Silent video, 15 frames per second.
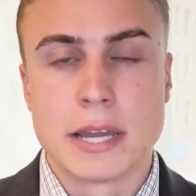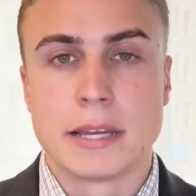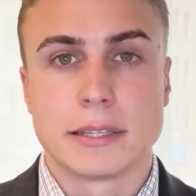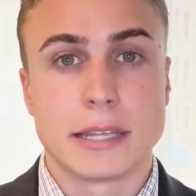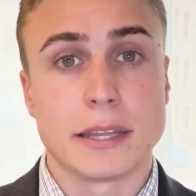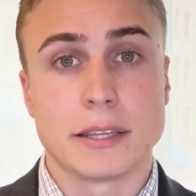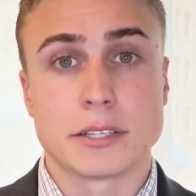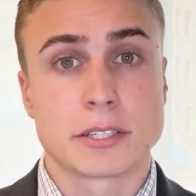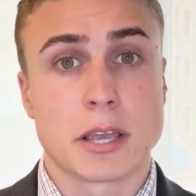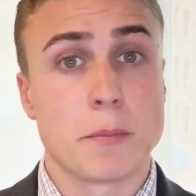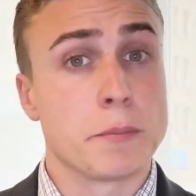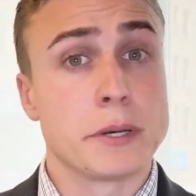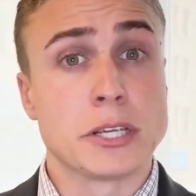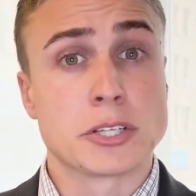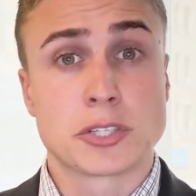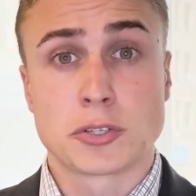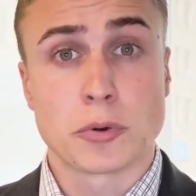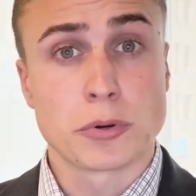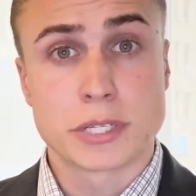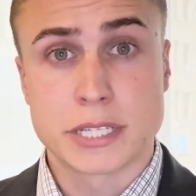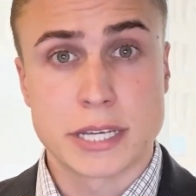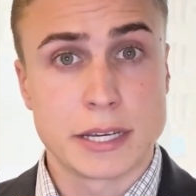that this company is
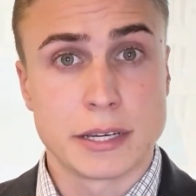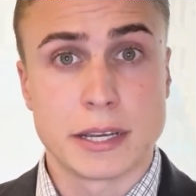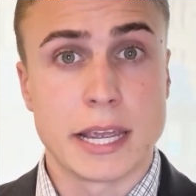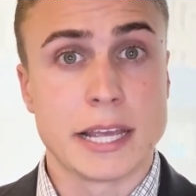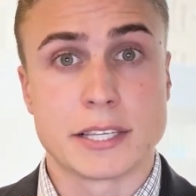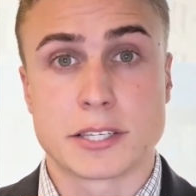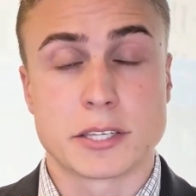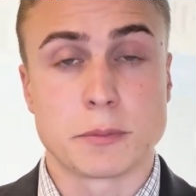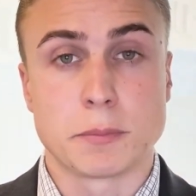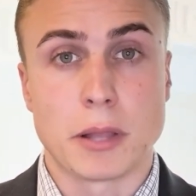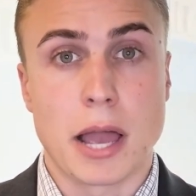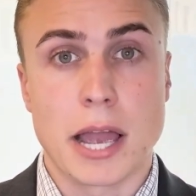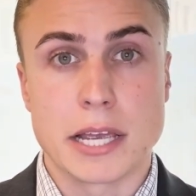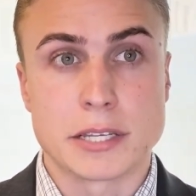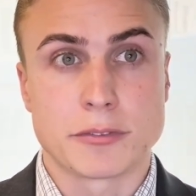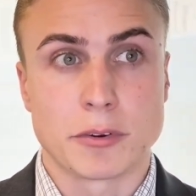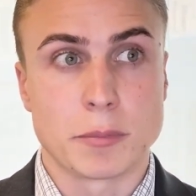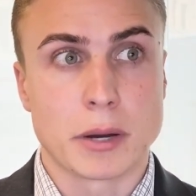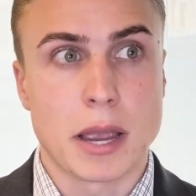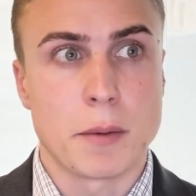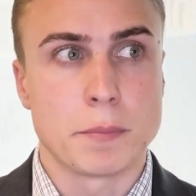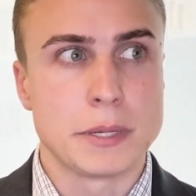sourcing its supplies from a
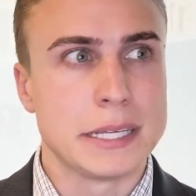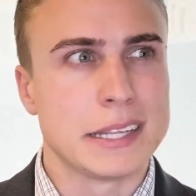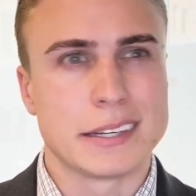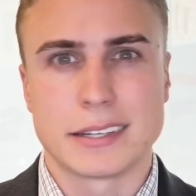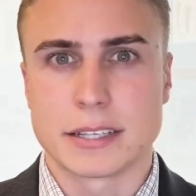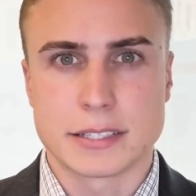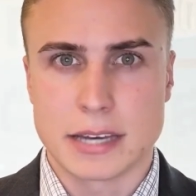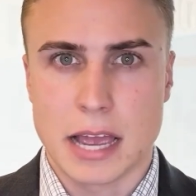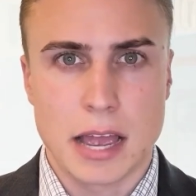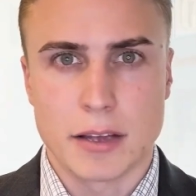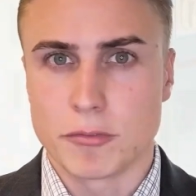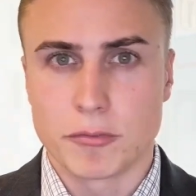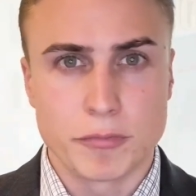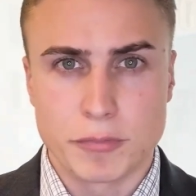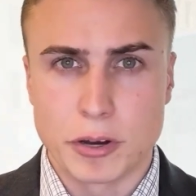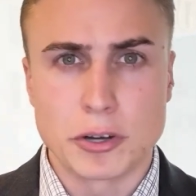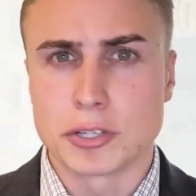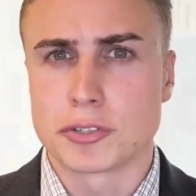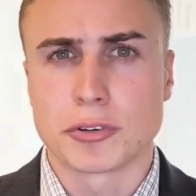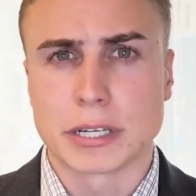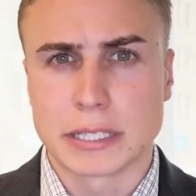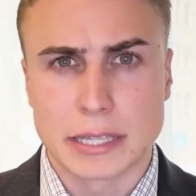company that doesn't have very
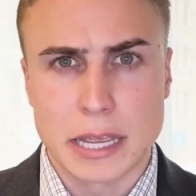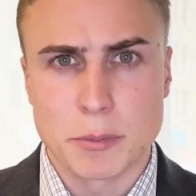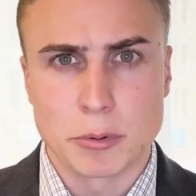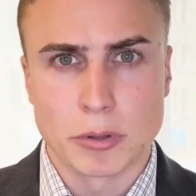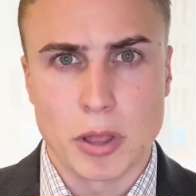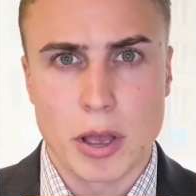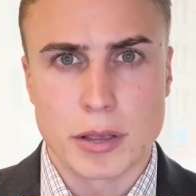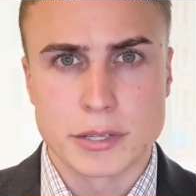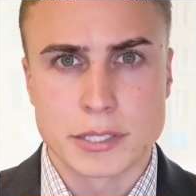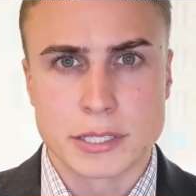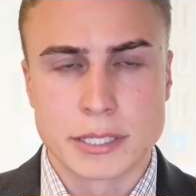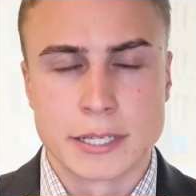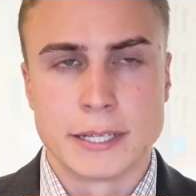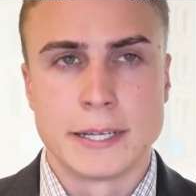strict labor laws.